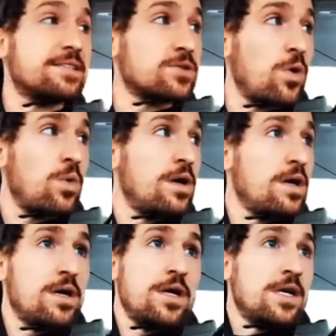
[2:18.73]
So
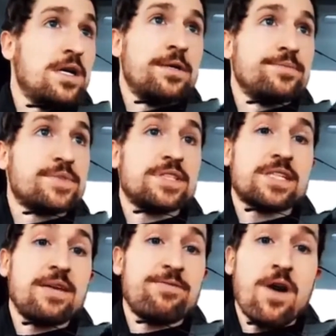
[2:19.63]
just
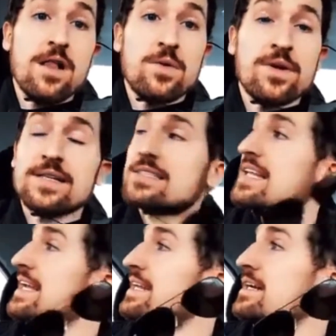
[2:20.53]
keep following us,
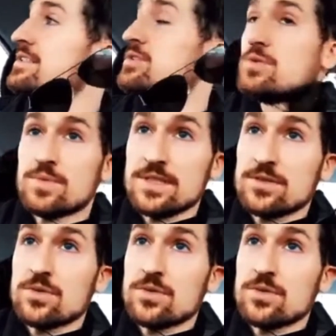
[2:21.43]
liking us, doing what you